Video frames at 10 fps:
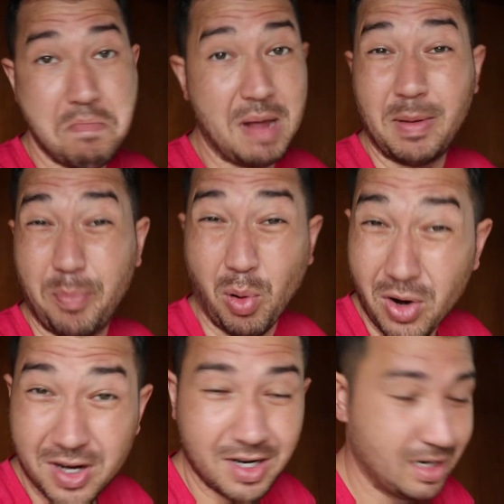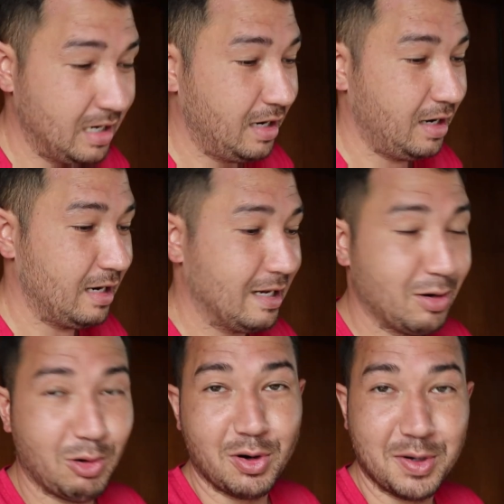maybe pork
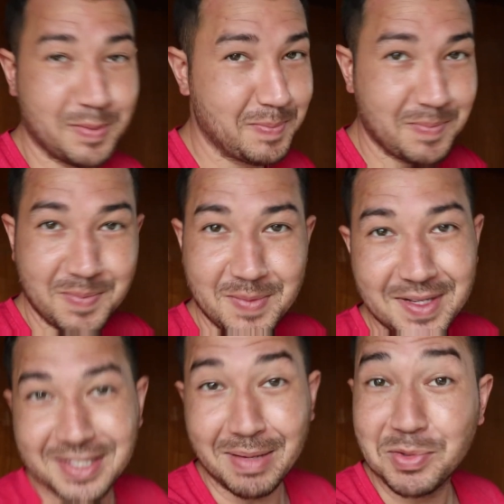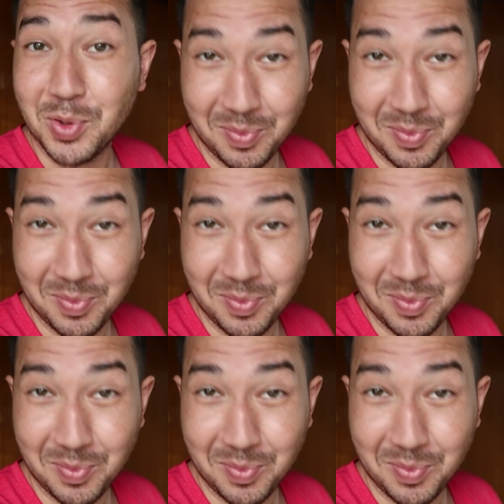uh, or some sort